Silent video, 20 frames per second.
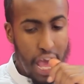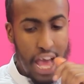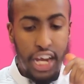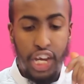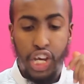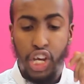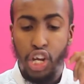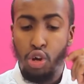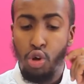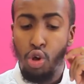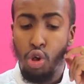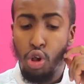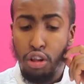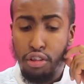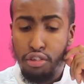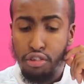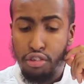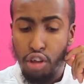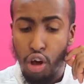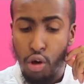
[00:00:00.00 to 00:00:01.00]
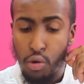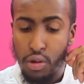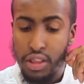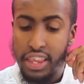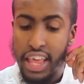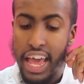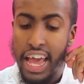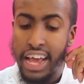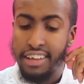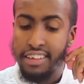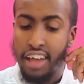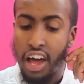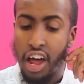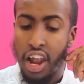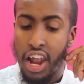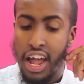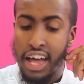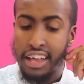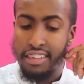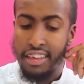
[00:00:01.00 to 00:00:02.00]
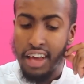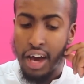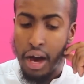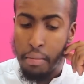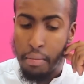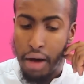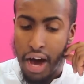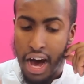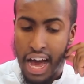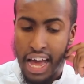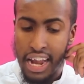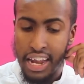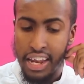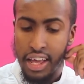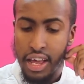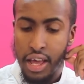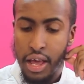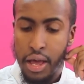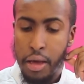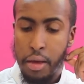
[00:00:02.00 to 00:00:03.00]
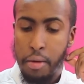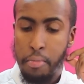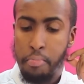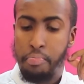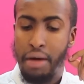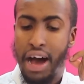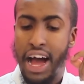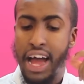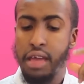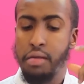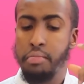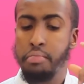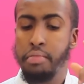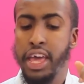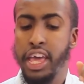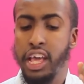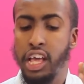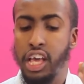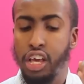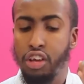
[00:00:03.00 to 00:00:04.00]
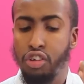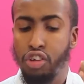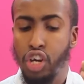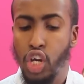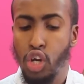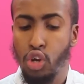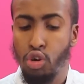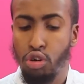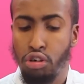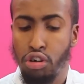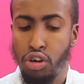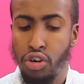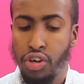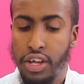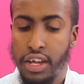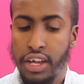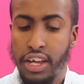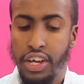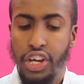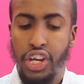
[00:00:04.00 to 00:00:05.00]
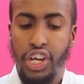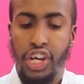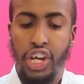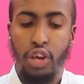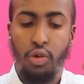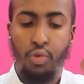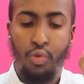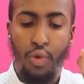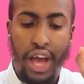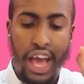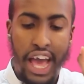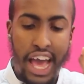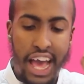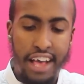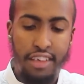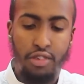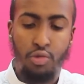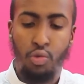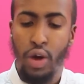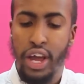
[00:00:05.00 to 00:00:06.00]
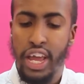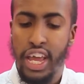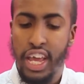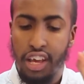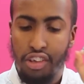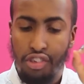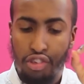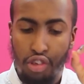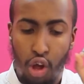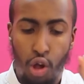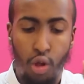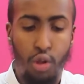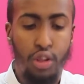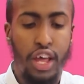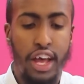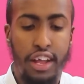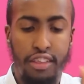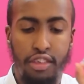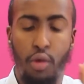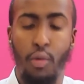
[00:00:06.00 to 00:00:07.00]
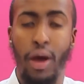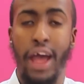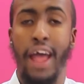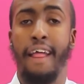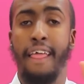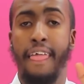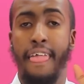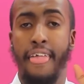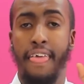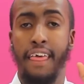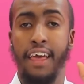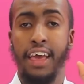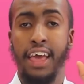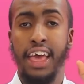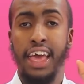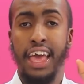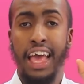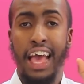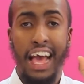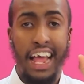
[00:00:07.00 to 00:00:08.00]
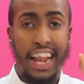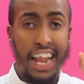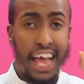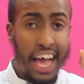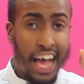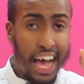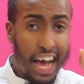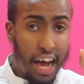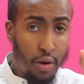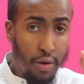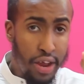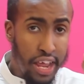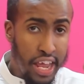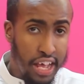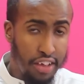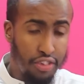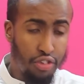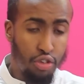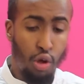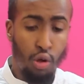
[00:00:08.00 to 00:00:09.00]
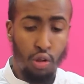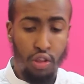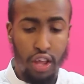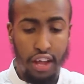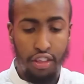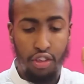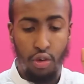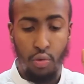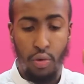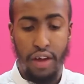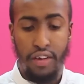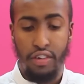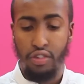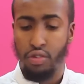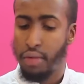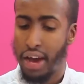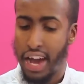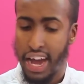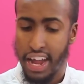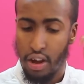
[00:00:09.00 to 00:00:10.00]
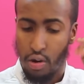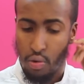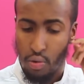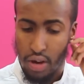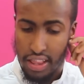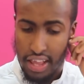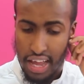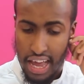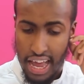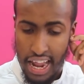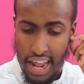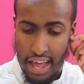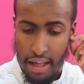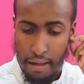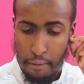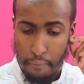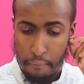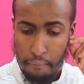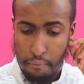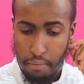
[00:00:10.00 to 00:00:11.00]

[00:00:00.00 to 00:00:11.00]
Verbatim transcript: and she also takes Allah's command by making sure she wears what He has told her to wear and how He has told her to wear it, subhanahu wa ta'ala.